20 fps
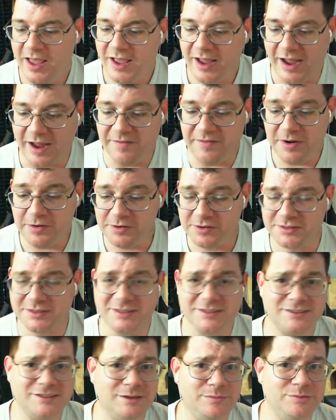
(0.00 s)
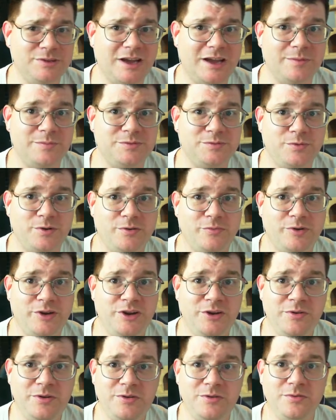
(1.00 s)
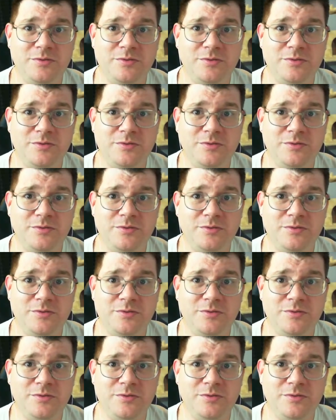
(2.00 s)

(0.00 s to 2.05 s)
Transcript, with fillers: I've noticed this sometimes where when you do